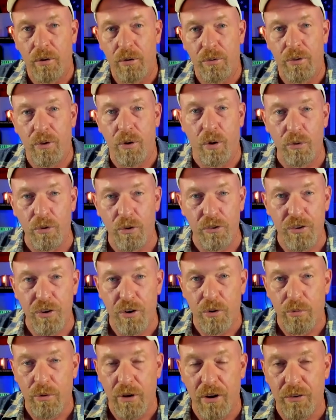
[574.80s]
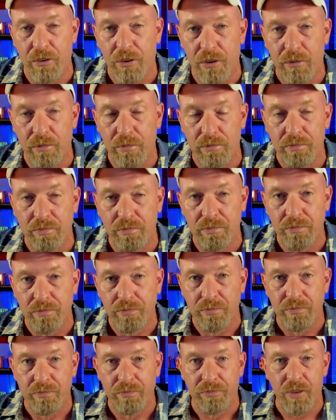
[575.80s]
the older generation
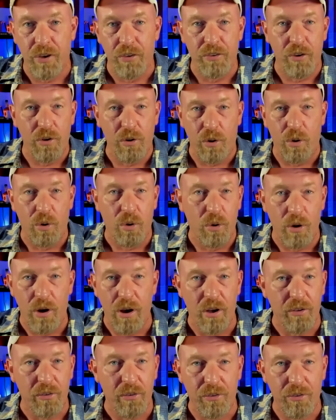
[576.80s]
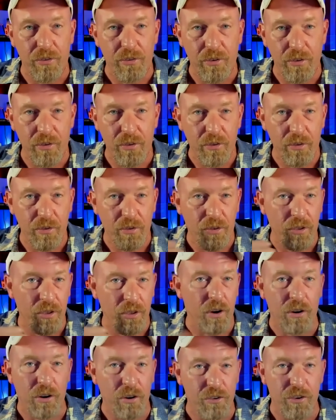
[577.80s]
doesn't owe us,
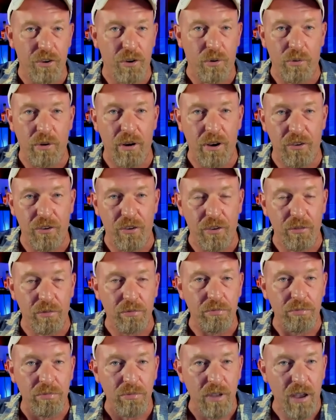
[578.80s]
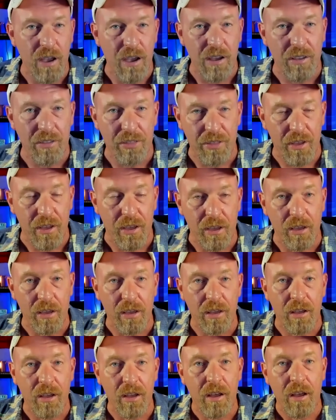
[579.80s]
younger generation,
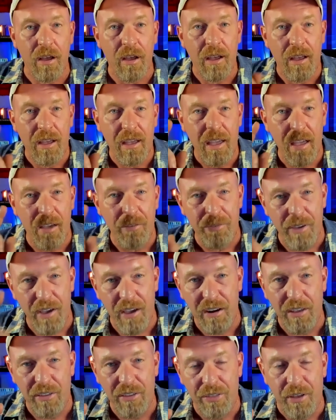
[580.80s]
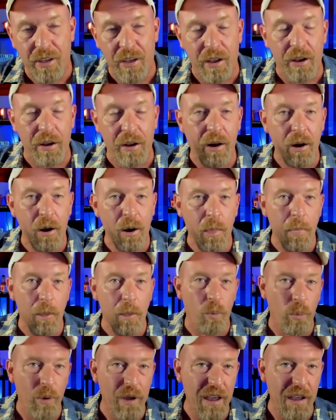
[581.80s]
anything. If anything,
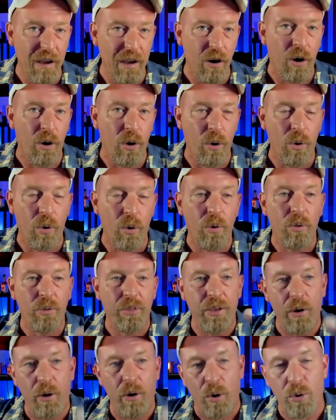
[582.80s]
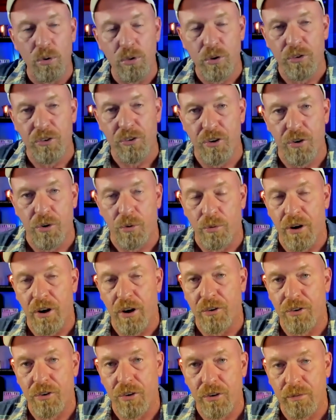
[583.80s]
we owe the older
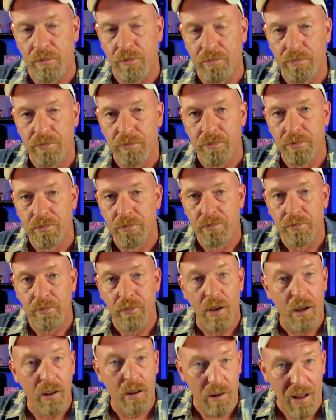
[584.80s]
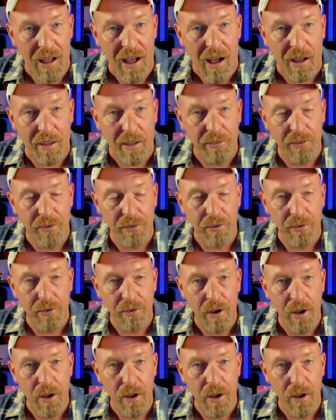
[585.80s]
generation a lot